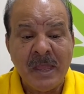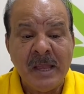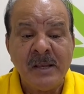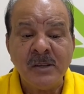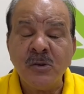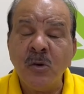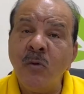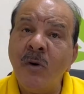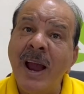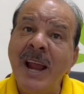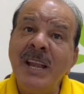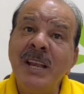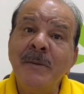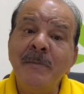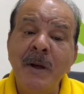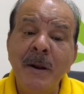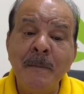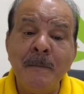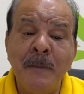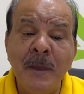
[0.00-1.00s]
So
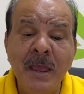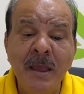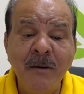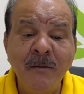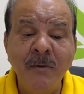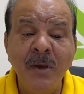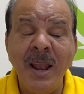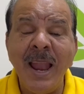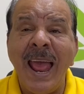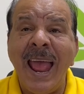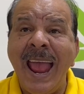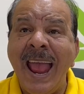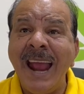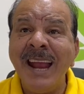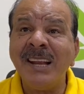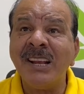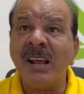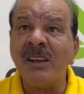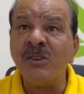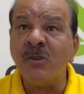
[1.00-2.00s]
vitamin B will
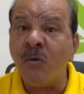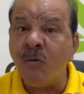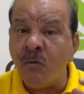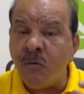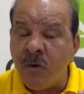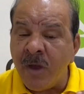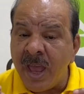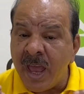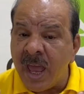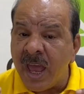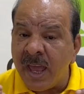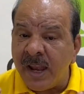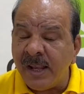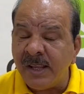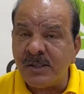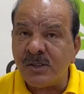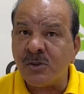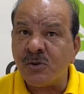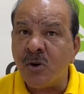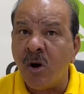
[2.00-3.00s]
act as a very
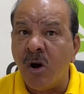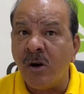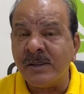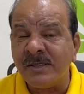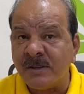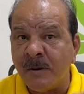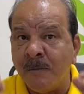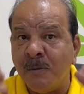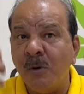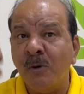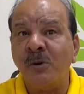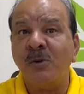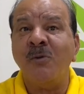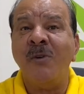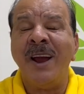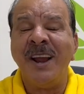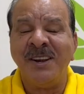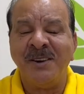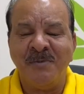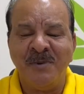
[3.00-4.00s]
strong support to
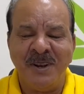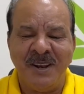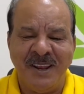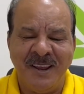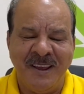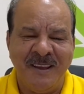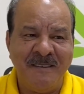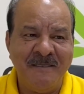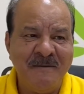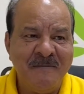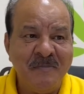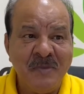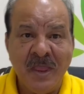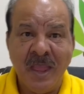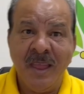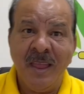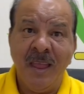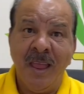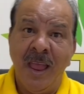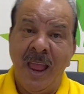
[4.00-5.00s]
vitamin A.
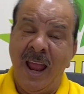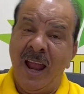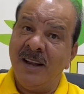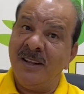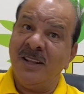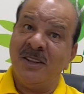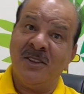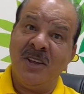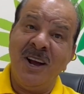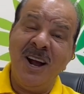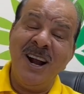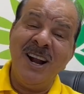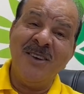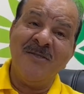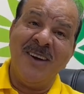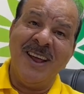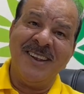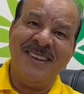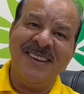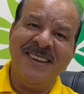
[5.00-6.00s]
And the third
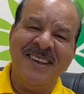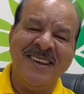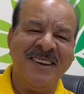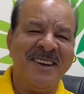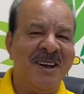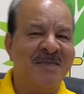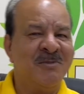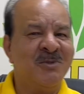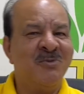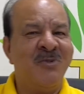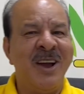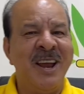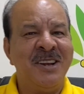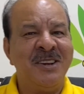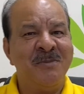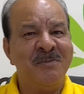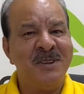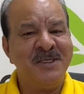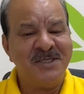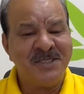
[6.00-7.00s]
one comes
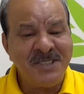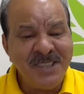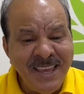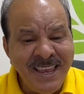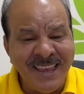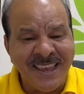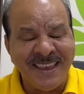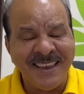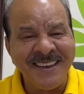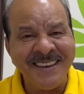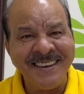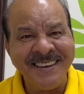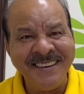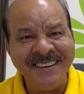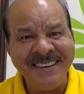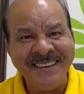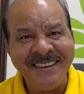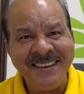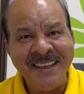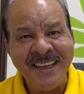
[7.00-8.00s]
vitamin C.
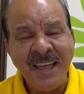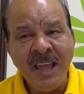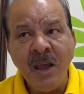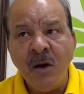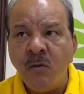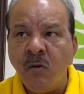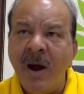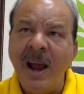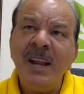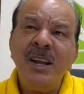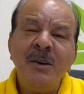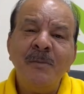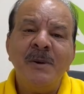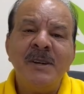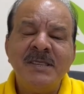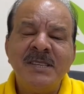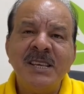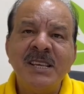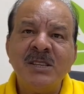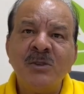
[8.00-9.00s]
Vitamin
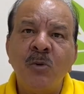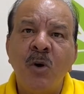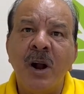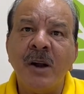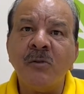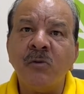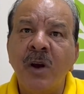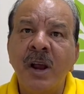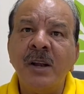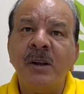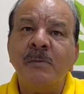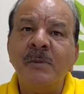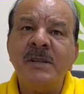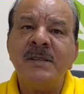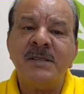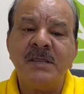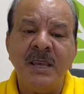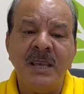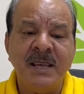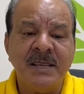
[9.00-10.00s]
C is what? Vitamin
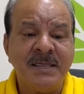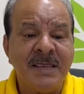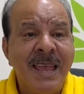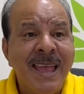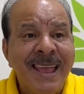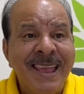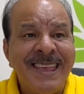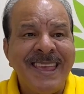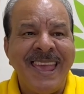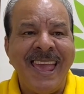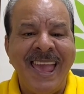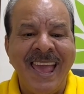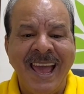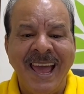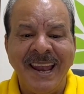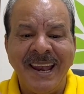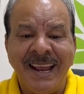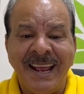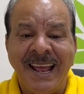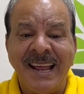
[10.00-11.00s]
C is
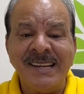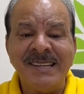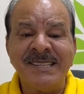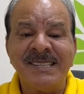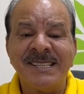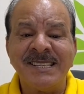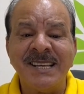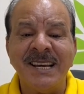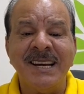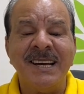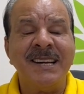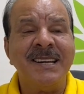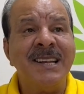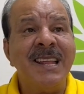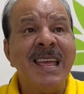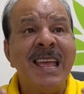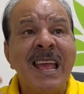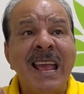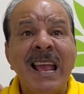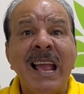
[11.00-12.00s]
care,
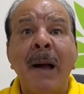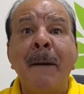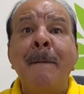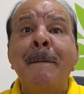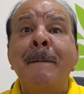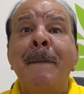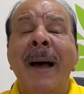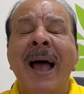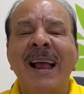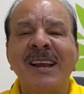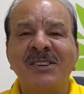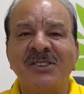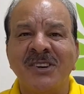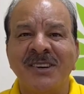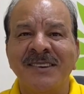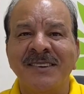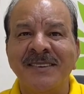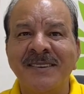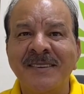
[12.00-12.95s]
concern, compassion.